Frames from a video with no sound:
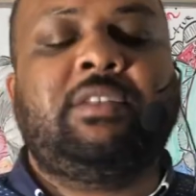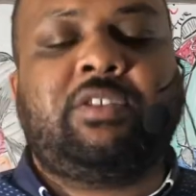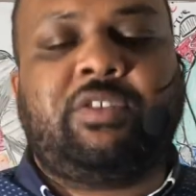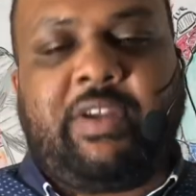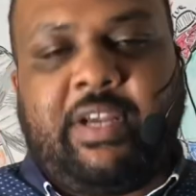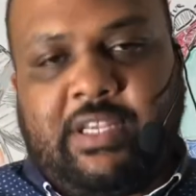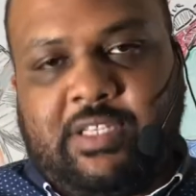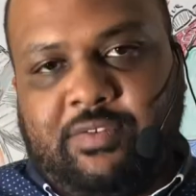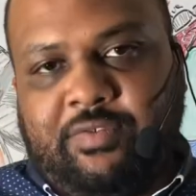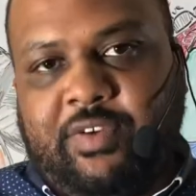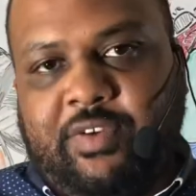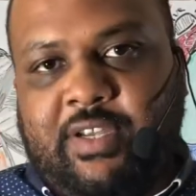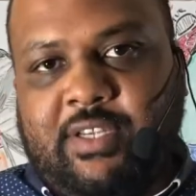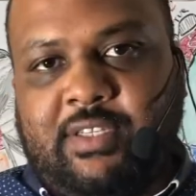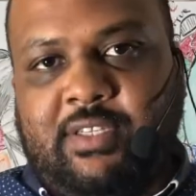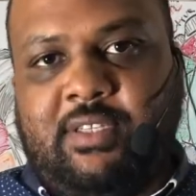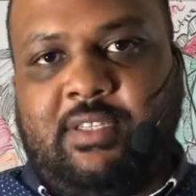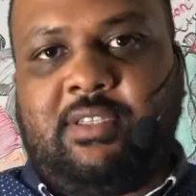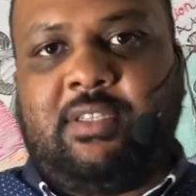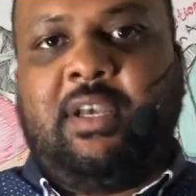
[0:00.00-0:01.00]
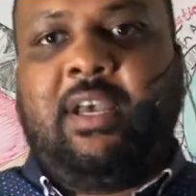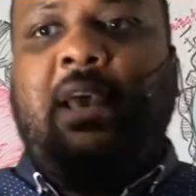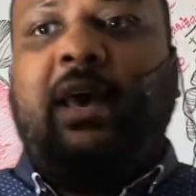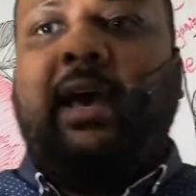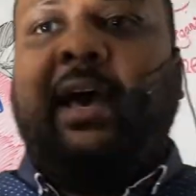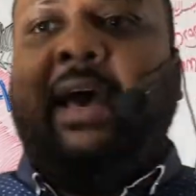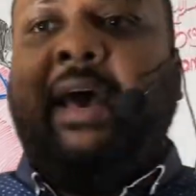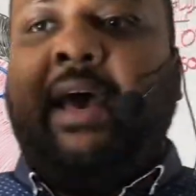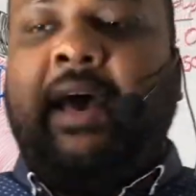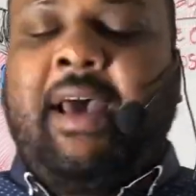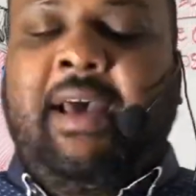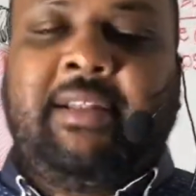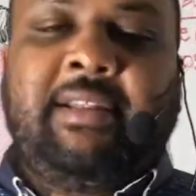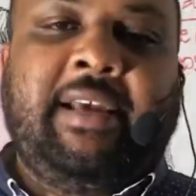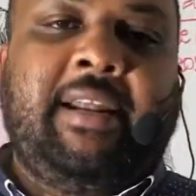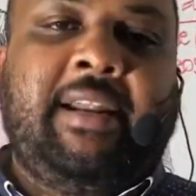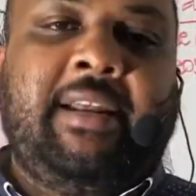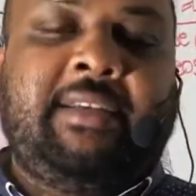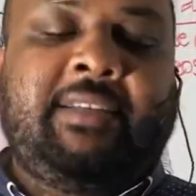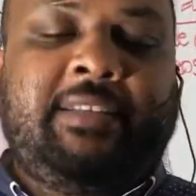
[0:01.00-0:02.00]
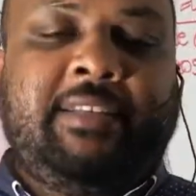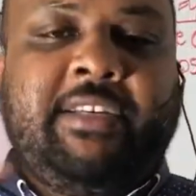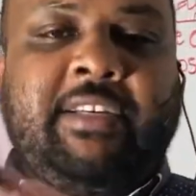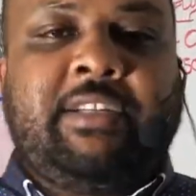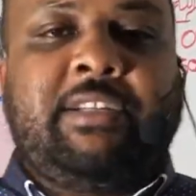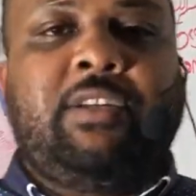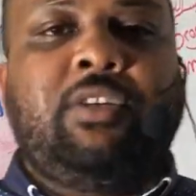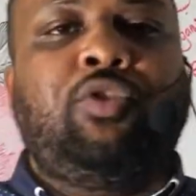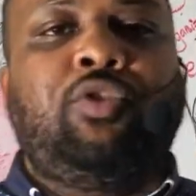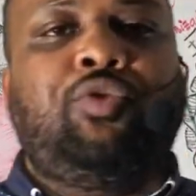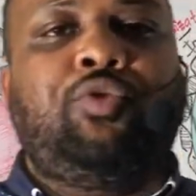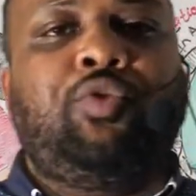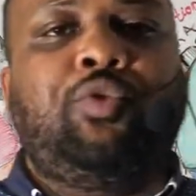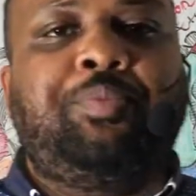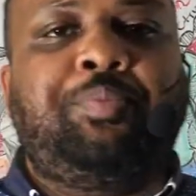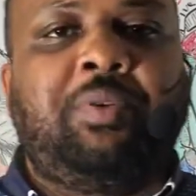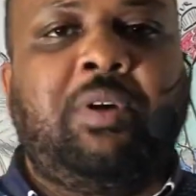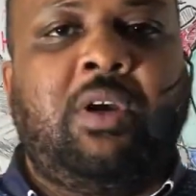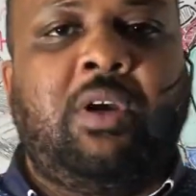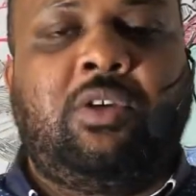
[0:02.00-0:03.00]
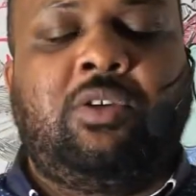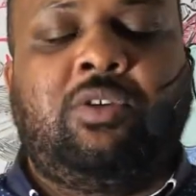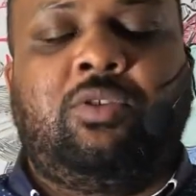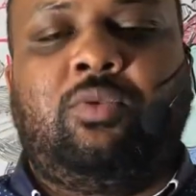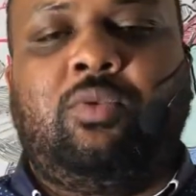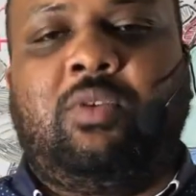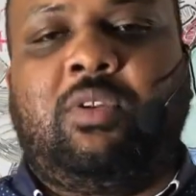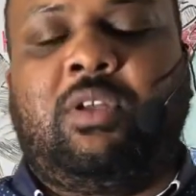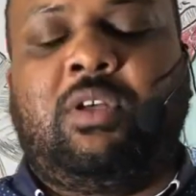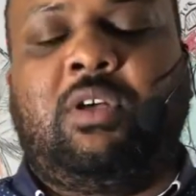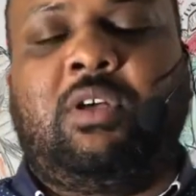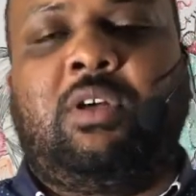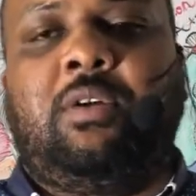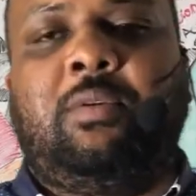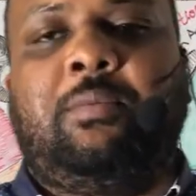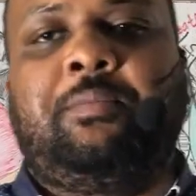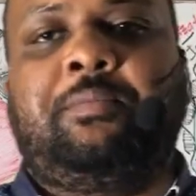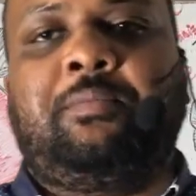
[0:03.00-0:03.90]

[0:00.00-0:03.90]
transferases add an acetyl group to the